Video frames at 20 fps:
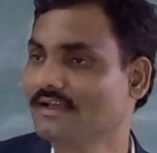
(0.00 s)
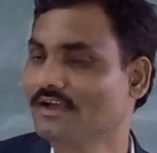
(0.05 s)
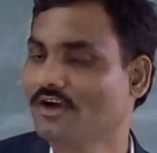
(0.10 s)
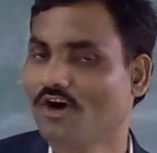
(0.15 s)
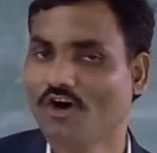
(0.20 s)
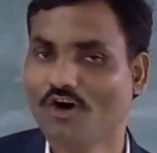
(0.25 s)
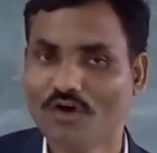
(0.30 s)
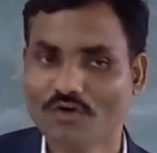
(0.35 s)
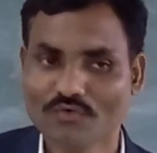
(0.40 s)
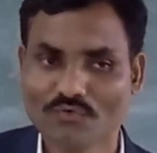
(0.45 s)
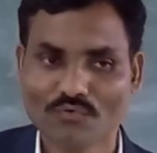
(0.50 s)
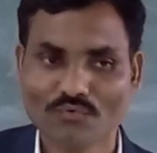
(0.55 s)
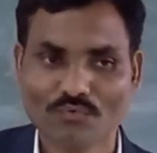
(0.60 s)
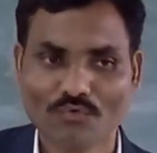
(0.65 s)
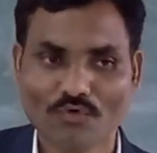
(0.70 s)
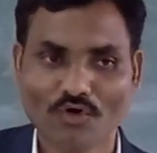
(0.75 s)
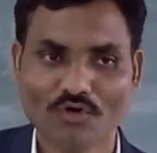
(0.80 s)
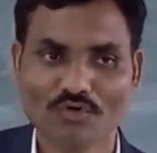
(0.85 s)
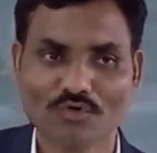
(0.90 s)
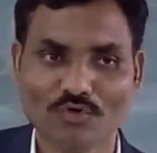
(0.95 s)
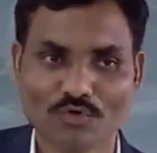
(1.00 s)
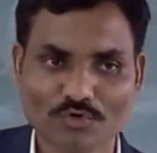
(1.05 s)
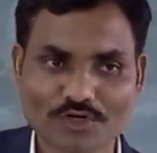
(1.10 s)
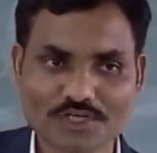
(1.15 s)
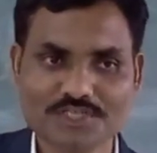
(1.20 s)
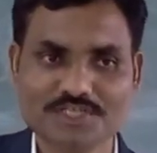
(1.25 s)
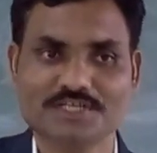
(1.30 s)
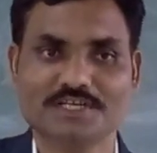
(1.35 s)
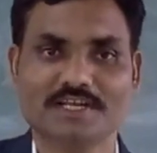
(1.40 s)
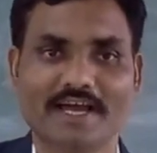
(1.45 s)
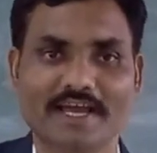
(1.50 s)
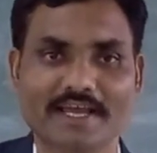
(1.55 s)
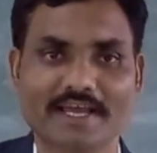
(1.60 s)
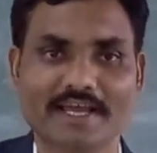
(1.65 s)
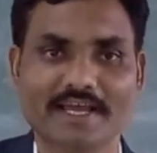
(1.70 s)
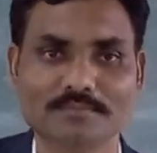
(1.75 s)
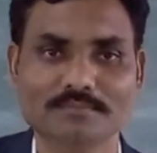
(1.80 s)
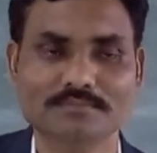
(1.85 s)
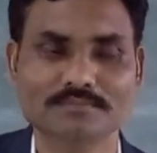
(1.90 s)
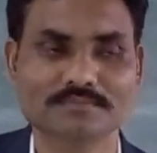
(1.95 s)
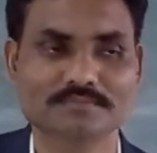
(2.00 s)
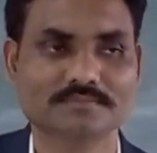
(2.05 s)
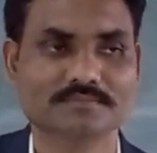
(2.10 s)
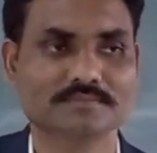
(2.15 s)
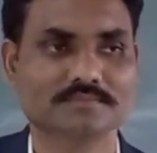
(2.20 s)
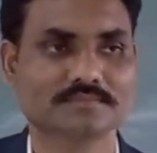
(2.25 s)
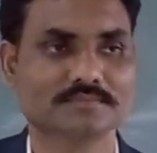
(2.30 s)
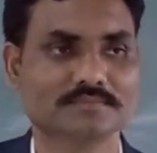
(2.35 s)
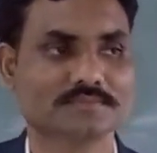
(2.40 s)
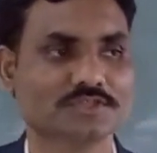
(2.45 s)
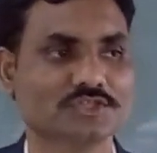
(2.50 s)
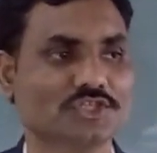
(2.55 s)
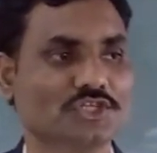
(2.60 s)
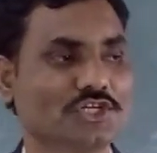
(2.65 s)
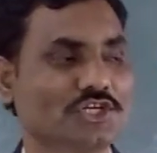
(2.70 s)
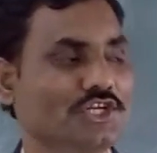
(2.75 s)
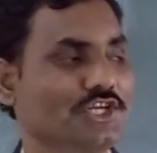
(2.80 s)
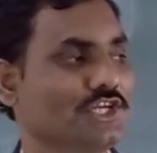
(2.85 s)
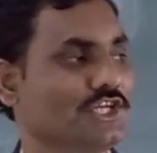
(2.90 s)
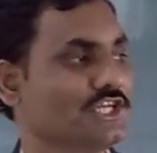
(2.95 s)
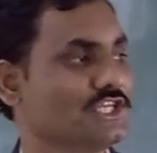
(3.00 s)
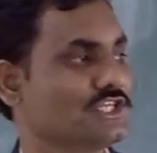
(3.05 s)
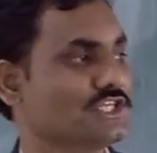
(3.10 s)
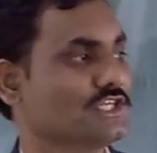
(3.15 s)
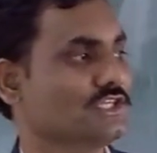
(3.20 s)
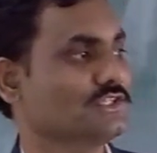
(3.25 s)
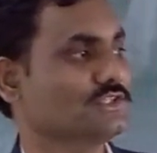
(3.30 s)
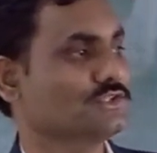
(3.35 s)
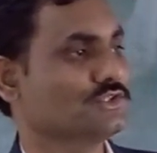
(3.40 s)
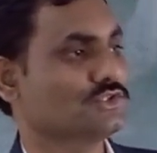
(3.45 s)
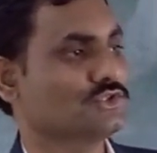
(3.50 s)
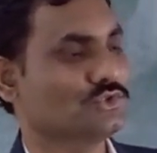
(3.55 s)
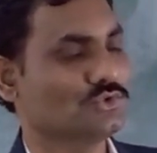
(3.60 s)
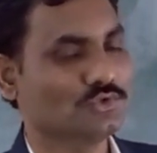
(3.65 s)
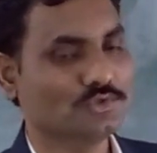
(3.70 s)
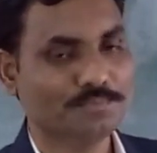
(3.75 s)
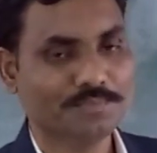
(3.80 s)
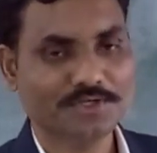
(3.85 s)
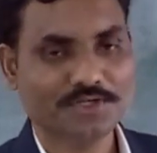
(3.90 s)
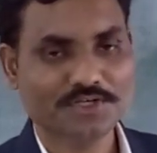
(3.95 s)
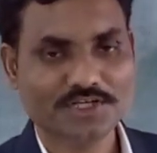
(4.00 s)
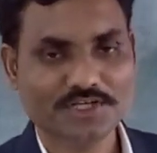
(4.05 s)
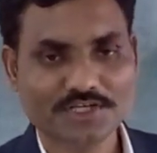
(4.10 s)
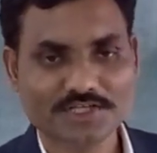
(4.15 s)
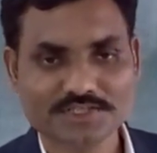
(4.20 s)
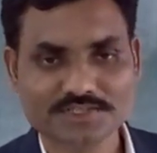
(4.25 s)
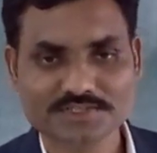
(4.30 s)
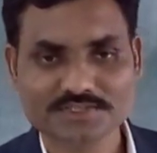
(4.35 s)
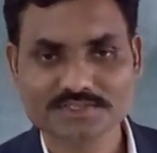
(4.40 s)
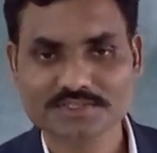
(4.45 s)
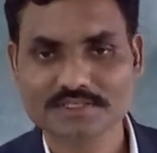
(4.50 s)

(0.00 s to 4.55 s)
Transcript: on which time the irrigation should be needed,